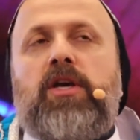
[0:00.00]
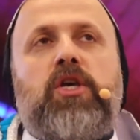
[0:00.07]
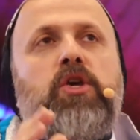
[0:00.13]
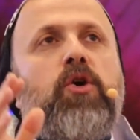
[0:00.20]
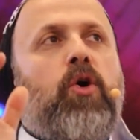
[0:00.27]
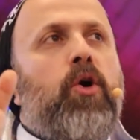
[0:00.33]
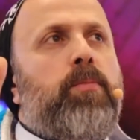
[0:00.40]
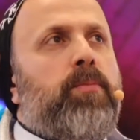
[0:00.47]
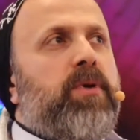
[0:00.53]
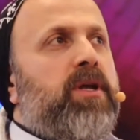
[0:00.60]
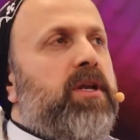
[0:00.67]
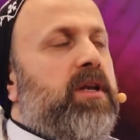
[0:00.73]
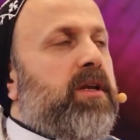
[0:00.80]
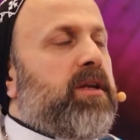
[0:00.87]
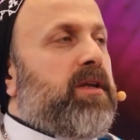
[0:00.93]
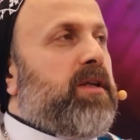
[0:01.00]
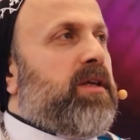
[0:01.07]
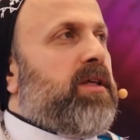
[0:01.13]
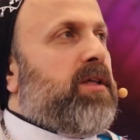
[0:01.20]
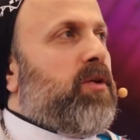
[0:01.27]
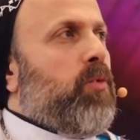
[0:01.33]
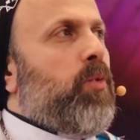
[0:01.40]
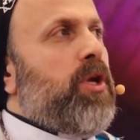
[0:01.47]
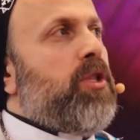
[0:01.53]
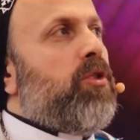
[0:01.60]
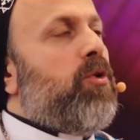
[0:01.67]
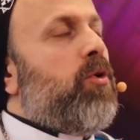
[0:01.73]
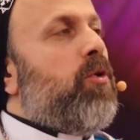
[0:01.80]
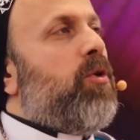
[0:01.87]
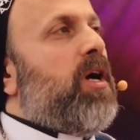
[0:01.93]
He opened
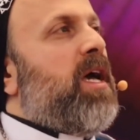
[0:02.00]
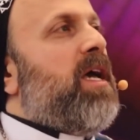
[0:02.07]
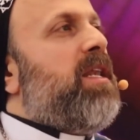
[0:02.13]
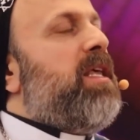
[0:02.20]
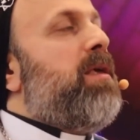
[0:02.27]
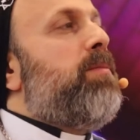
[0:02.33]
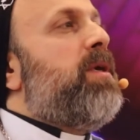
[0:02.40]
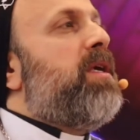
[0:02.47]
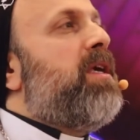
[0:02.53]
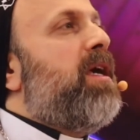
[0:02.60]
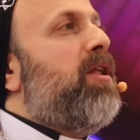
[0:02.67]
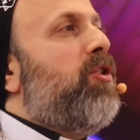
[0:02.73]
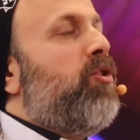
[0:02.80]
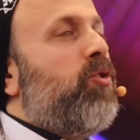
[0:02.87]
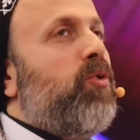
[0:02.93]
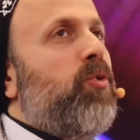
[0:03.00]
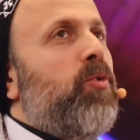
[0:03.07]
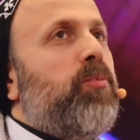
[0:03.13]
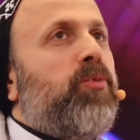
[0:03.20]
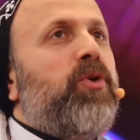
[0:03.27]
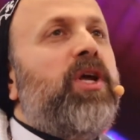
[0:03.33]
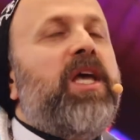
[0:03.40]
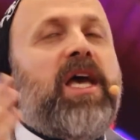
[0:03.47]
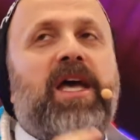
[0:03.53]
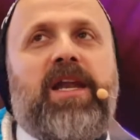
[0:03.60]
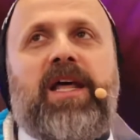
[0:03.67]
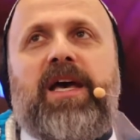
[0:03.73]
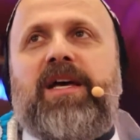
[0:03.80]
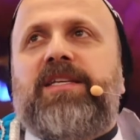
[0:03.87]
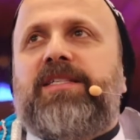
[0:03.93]
window and he began to pray
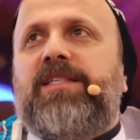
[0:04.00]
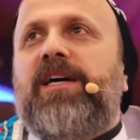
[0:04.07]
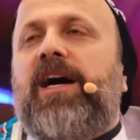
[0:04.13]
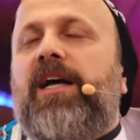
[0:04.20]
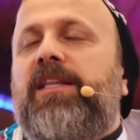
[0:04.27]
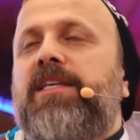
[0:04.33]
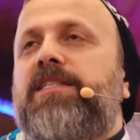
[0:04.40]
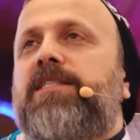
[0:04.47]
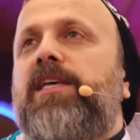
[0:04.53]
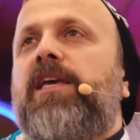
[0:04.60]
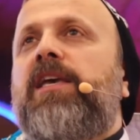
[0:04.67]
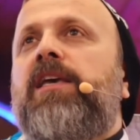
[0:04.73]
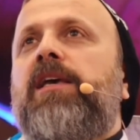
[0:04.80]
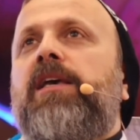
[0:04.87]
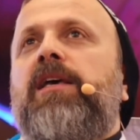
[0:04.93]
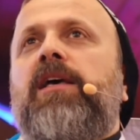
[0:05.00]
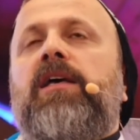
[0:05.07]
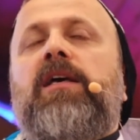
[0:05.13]
and ask God. He said,